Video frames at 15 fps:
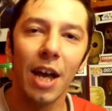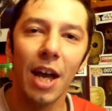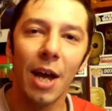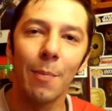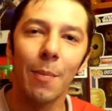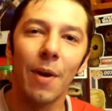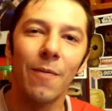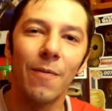
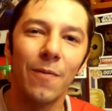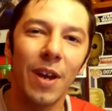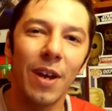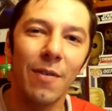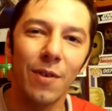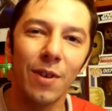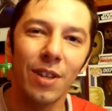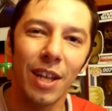And my
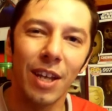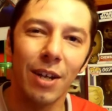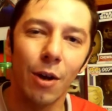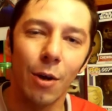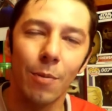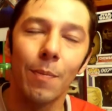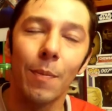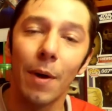favorite, like,
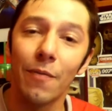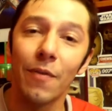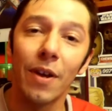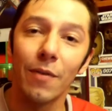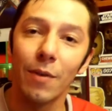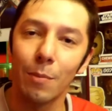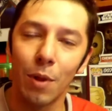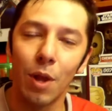or my
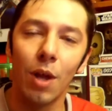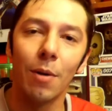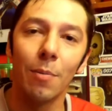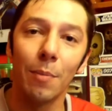favorite,